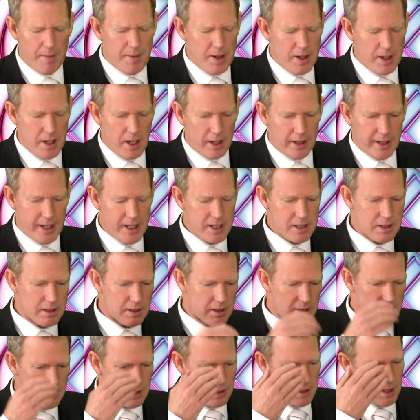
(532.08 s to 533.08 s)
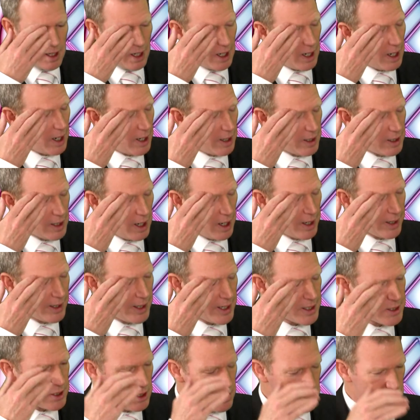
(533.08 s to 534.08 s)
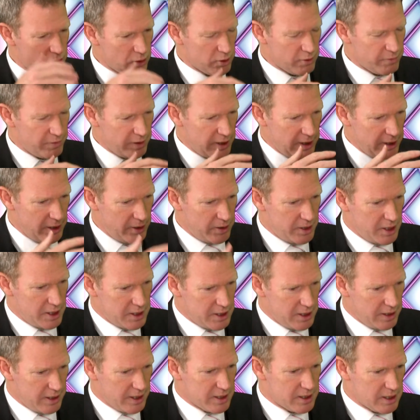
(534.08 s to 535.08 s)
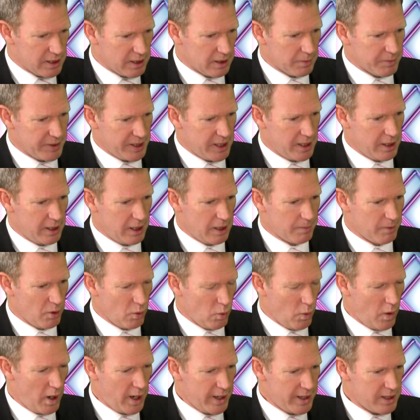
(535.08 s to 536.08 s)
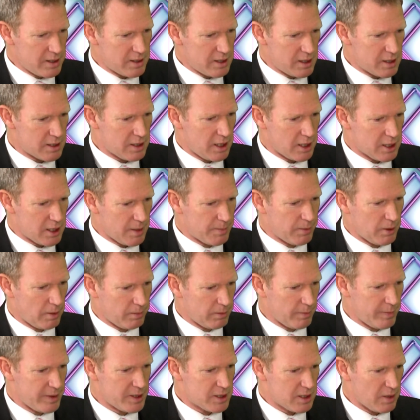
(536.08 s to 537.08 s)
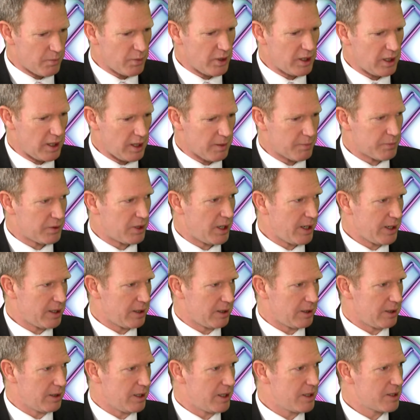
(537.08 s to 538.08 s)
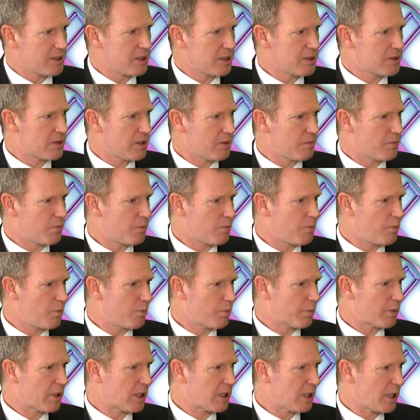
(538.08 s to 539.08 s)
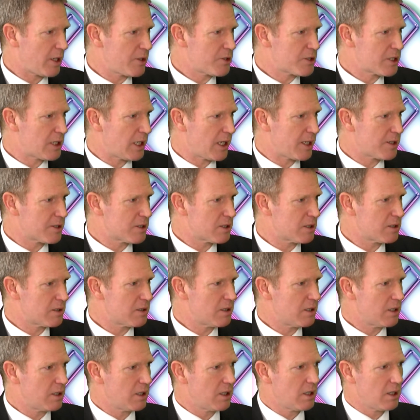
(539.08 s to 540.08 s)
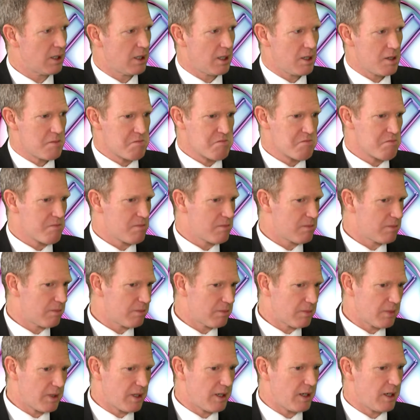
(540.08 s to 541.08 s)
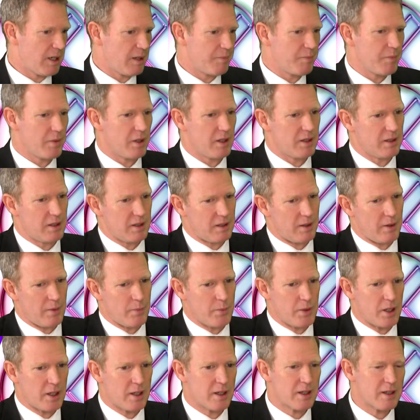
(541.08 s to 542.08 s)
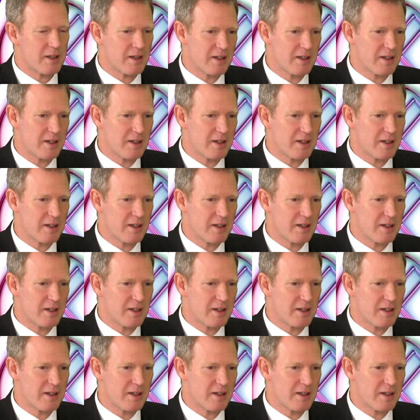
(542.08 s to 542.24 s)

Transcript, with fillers: I mean, I guess I guess you sort of alluded to this a little bit earlier, but why is this such a problem in somewhere like Brighton? It's, it's close to London. Um, I mean, I,